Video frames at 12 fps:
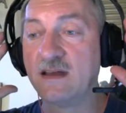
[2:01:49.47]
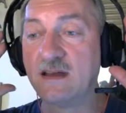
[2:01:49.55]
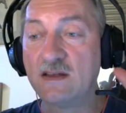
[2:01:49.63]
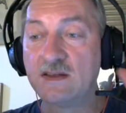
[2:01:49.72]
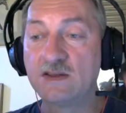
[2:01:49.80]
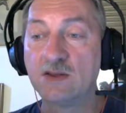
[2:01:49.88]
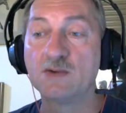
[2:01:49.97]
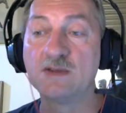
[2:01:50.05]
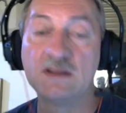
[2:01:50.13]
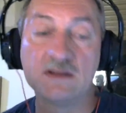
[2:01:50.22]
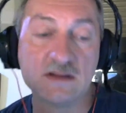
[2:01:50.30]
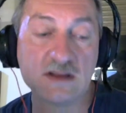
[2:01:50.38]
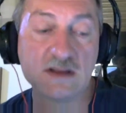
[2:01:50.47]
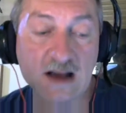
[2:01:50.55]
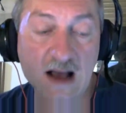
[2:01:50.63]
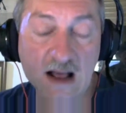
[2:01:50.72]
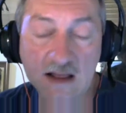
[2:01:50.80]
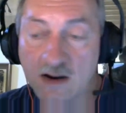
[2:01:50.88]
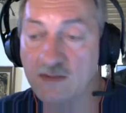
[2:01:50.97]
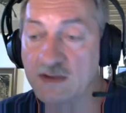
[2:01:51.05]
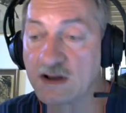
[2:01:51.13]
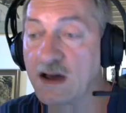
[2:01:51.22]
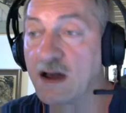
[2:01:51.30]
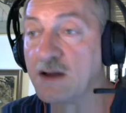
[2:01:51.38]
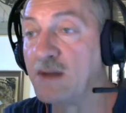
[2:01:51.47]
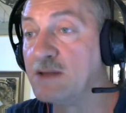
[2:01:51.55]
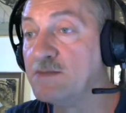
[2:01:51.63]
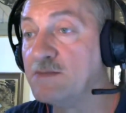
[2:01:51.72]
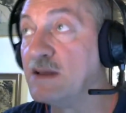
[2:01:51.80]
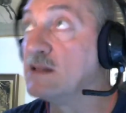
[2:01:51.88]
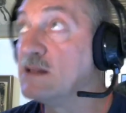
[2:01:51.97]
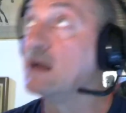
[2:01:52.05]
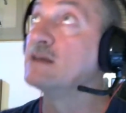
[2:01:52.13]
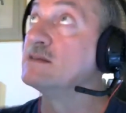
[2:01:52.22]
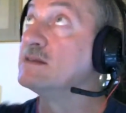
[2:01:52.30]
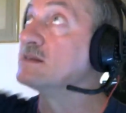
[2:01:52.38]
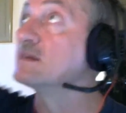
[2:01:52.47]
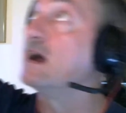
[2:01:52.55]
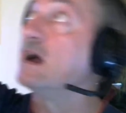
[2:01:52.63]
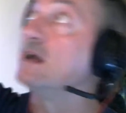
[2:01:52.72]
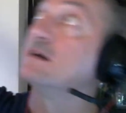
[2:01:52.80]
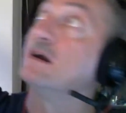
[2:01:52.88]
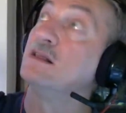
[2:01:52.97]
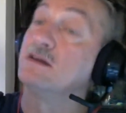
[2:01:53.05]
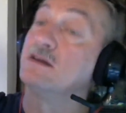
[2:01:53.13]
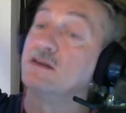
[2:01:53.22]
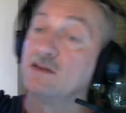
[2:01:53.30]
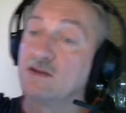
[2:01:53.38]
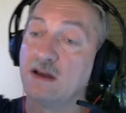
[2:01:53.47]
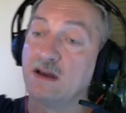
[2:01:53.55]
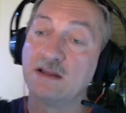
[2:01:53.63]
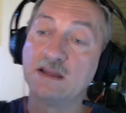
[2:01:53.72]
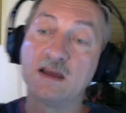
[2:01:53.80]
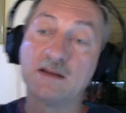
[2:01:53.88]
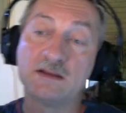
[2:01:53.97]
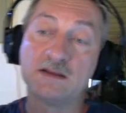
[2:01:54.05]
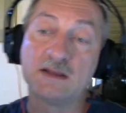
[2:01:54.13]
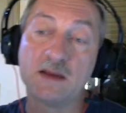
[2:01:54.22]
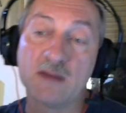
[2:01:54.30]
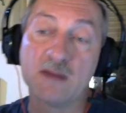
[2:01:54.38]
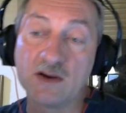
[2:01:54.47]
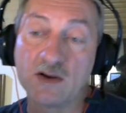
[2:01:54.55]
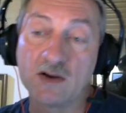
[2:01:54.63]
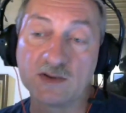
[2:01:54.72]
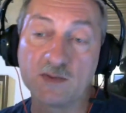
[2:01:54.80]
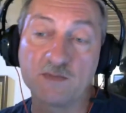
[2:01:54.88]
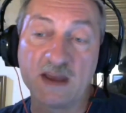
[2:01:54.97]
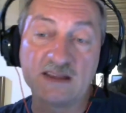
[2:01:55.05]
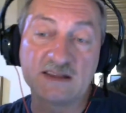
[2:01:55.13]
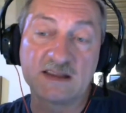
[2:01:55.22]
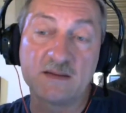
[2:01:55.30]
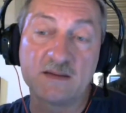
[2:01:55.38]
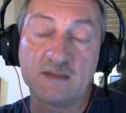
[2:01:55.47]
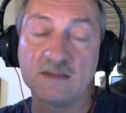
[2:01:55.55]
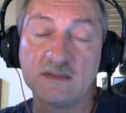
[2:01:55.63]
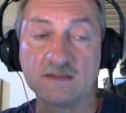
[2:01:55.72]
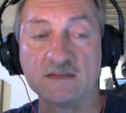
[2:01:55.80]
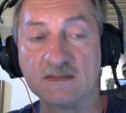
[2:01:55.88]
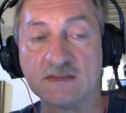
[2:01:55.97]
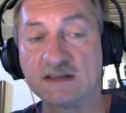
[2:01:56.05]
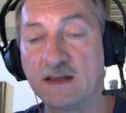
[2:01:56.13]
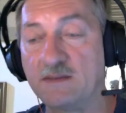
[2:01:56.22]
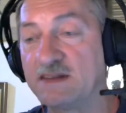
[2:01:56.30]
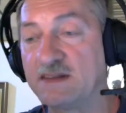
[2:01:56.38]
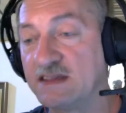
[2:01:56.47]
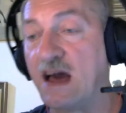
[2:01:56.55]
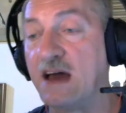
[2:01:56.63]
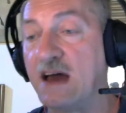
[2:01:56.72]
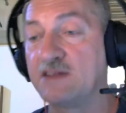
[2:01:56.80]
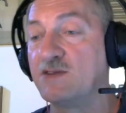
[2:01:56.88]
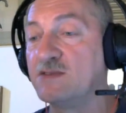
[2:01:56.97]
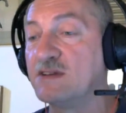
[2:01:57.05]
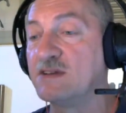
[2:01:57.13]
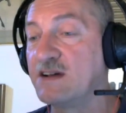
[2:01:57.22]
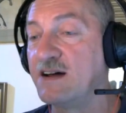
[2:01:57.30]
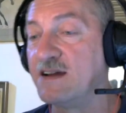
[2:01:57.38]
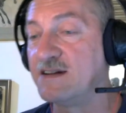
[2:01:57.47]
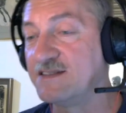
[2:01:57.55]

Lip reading: So the color of the car might be like the sky color. And then they may also paint some stars on the car.